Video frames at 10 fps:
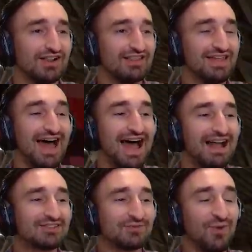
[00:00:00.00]

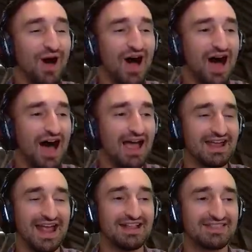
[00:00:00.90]
That's
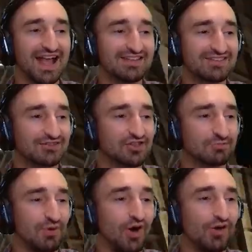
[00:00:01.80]
why. It's that's just
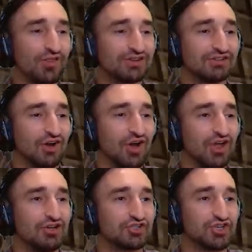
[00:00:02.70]
part of the
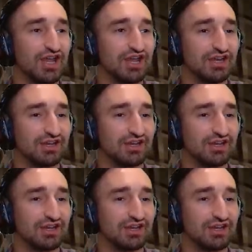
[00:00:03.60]
dungeon.